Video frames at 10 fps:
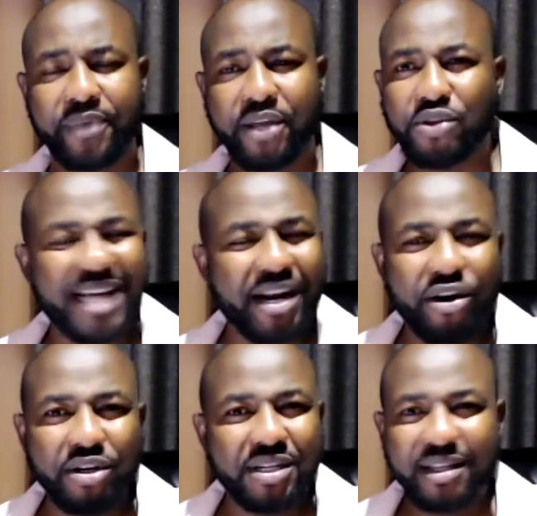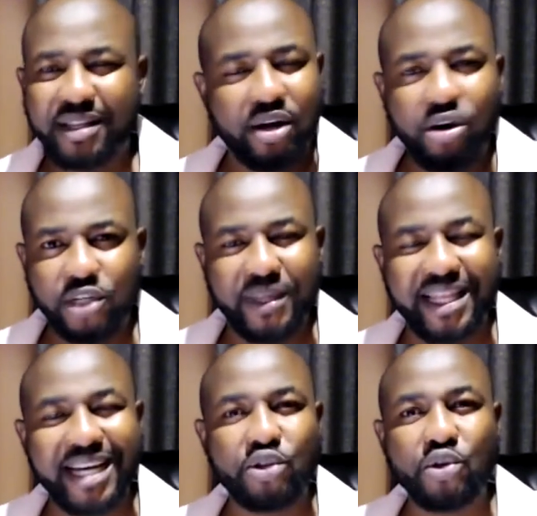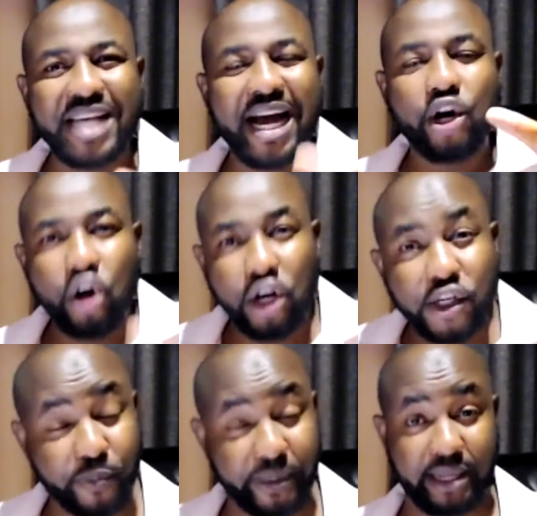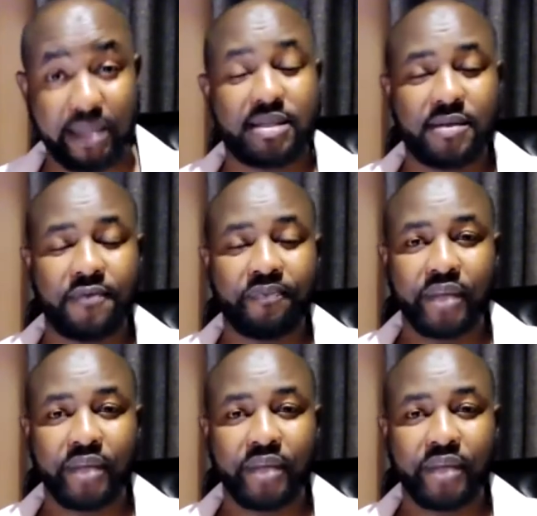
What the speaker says: Those are not the gospel. Those are gospels.